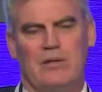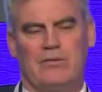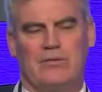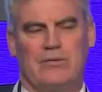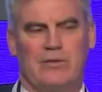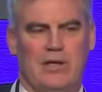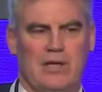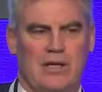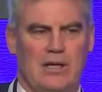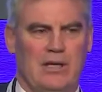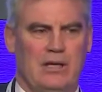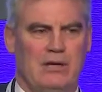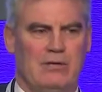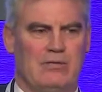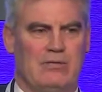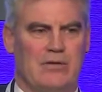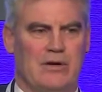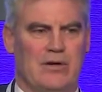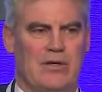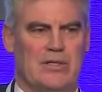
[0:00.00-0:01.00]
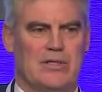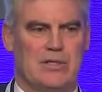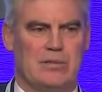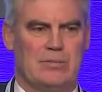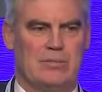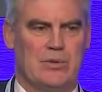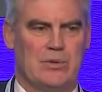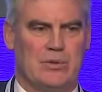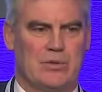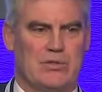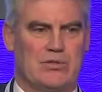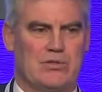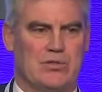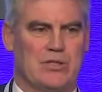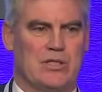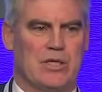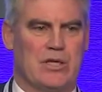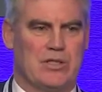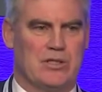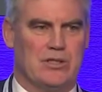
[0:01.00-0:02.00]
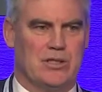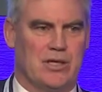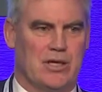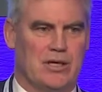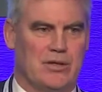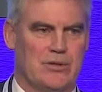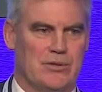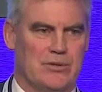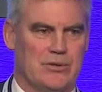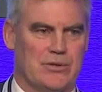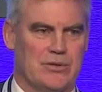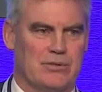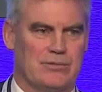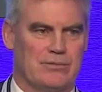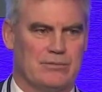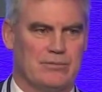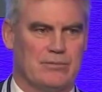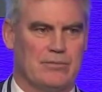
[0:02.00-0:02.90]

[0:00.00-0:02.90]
three very simple strategic goals.